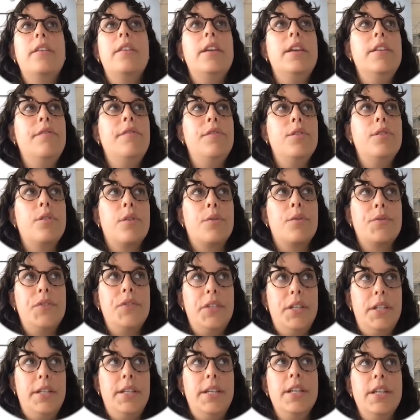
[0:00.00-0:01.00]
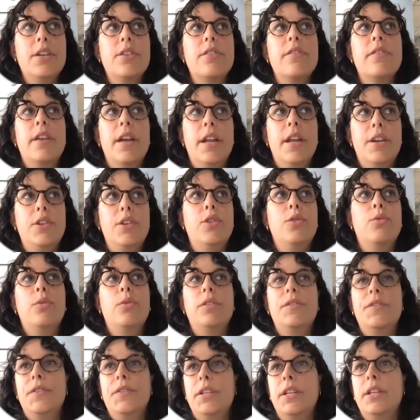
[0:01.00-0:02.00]
if you don't see it here, then you
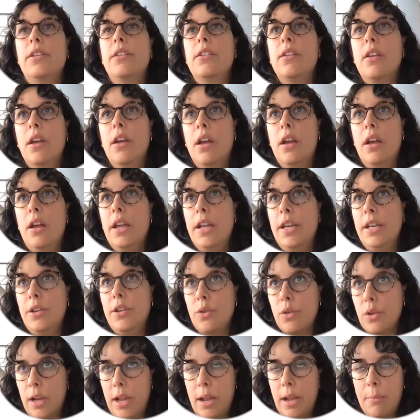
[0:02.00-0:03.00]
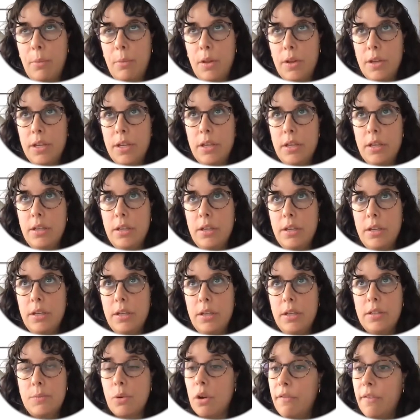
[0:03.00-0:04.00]
will see it in your
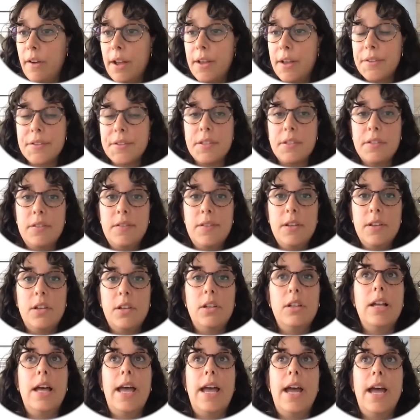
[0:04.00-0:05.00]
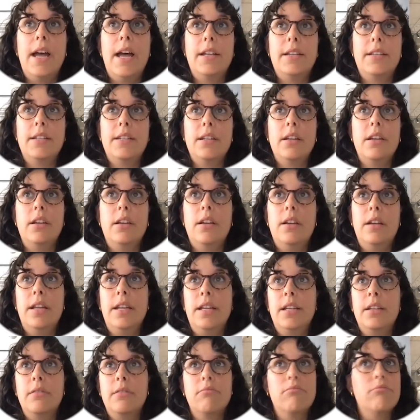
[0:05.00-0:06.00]
employees' profiles still. And
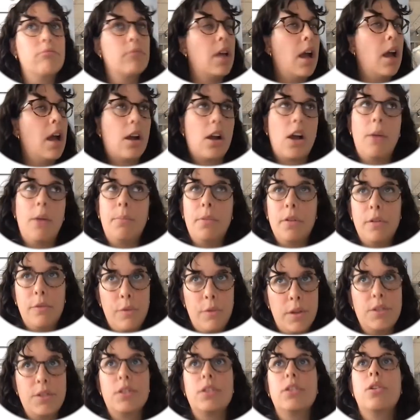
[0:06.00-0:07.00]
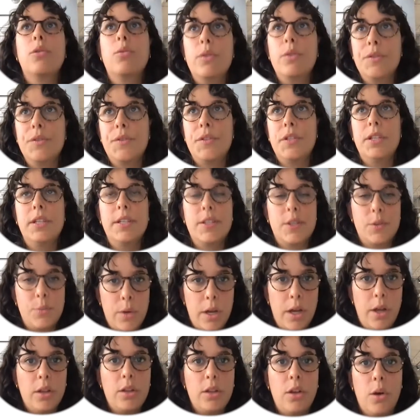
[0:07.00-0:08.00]
in a couple of weeks, you will see as
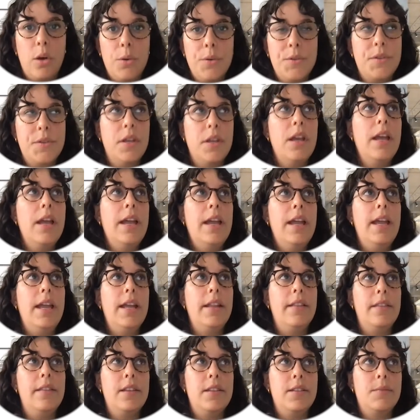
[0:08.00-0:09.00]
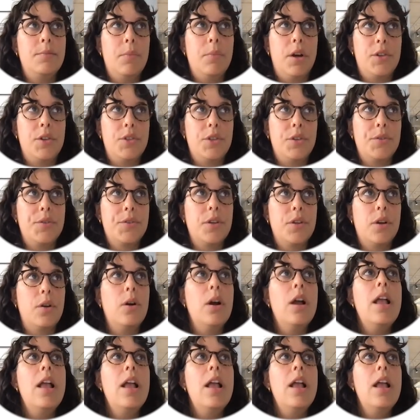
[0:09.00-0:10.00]
well goals in this module.
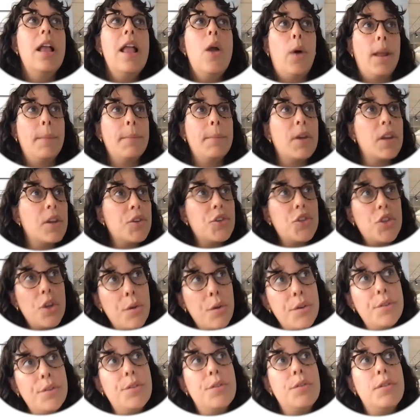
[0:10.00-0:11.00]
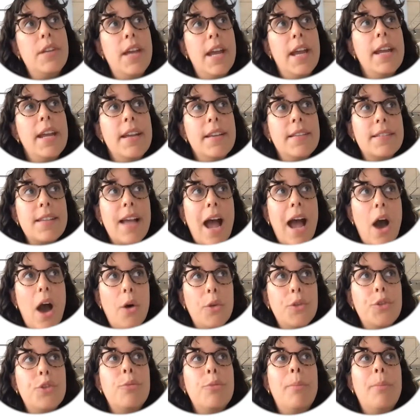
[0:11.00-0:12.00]
So what I'm going to show you today is how to